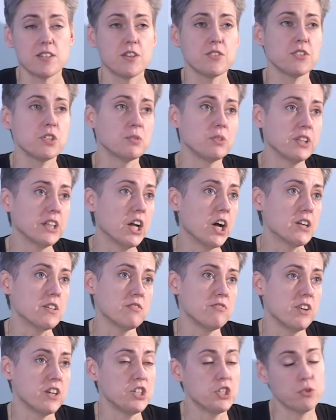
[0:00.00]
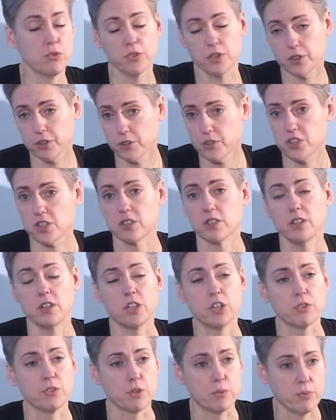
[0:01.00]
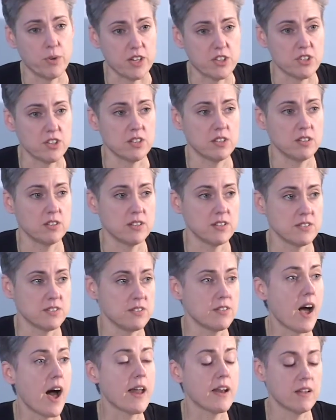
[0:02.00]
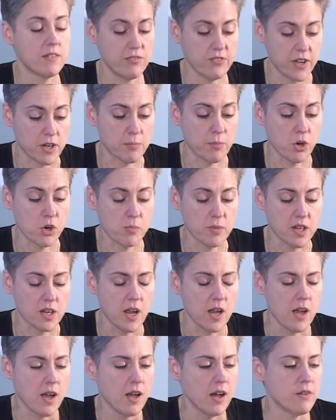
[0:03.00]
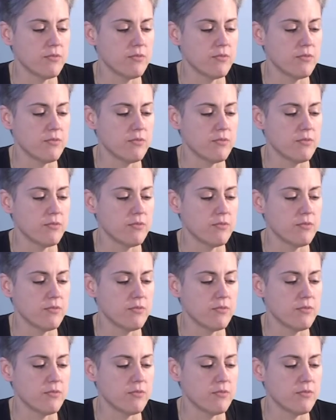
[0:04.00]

It's also really hard to face your own collusion and your own oppression. It's not a fun moment.